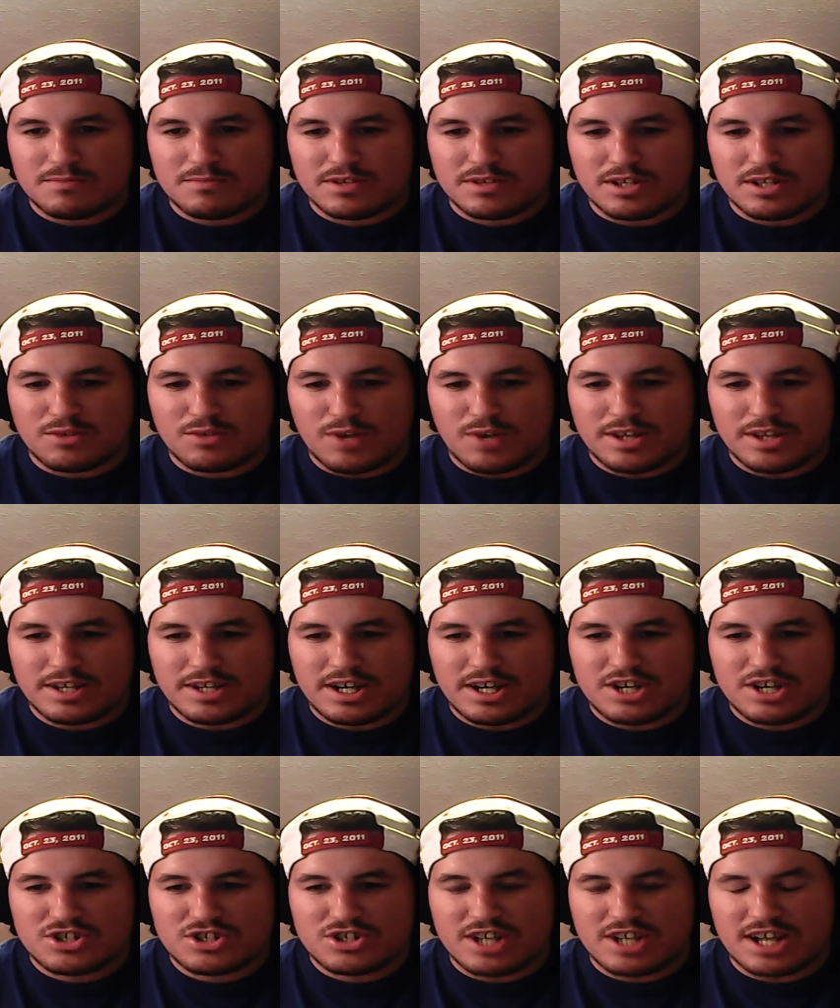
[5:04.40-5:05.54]
and then right there
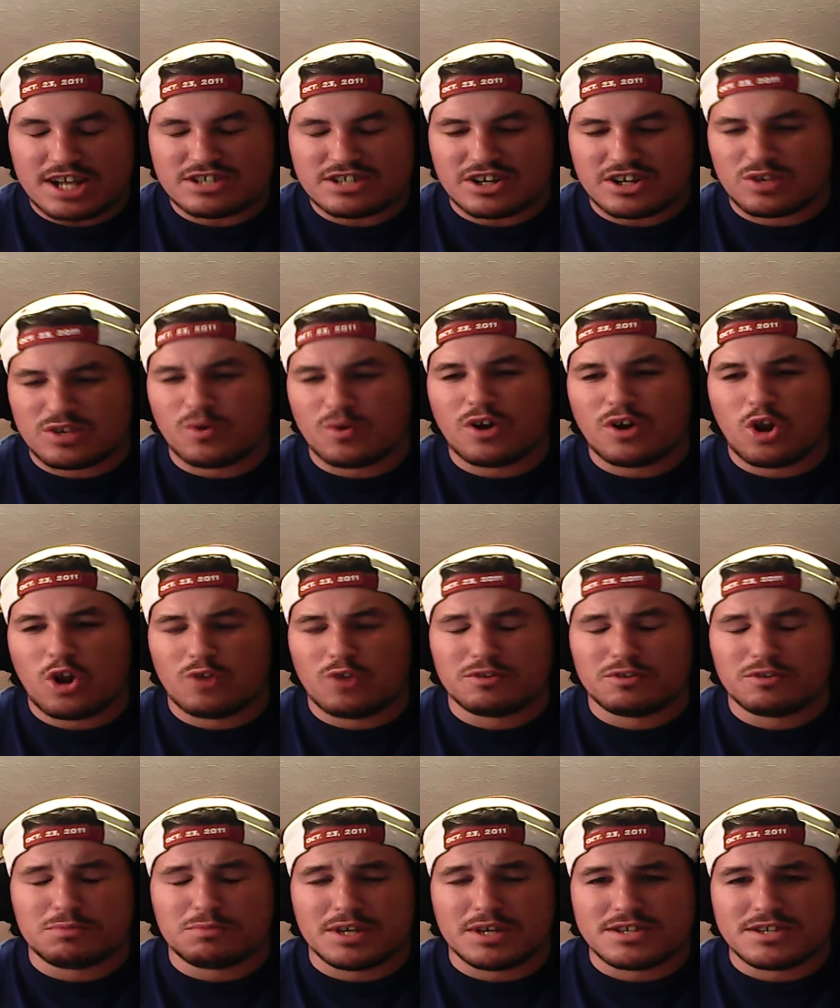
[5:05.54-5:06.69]
he just kind of started going all over
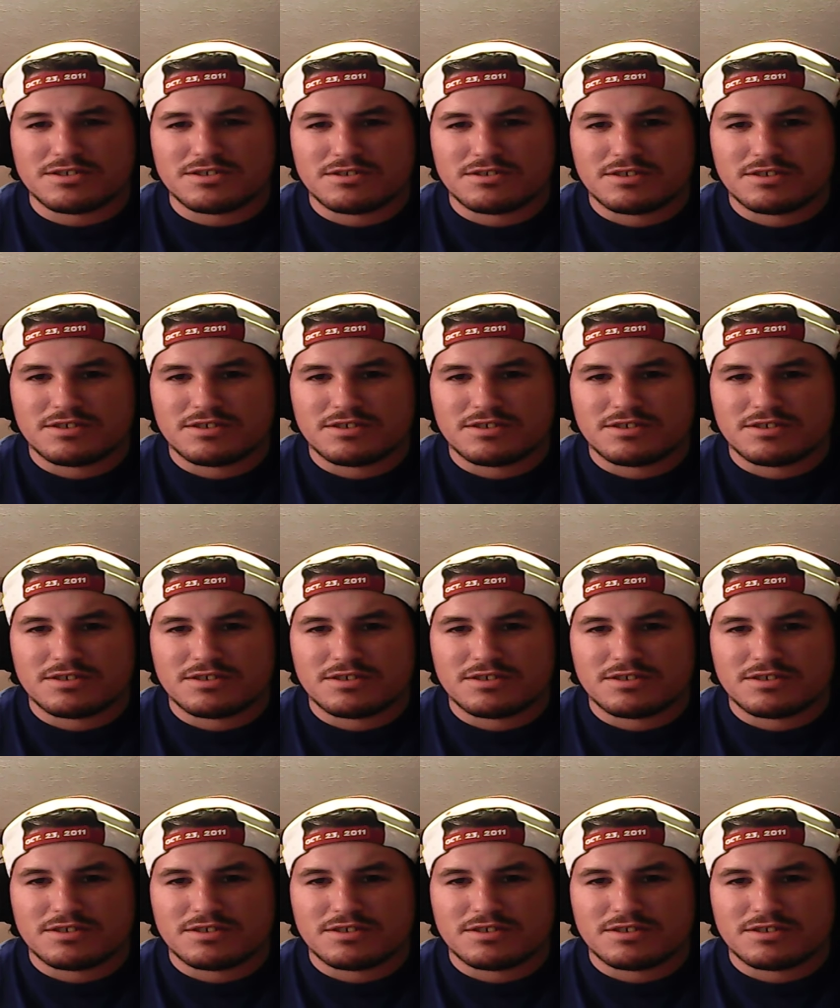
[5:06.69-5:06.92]
the place.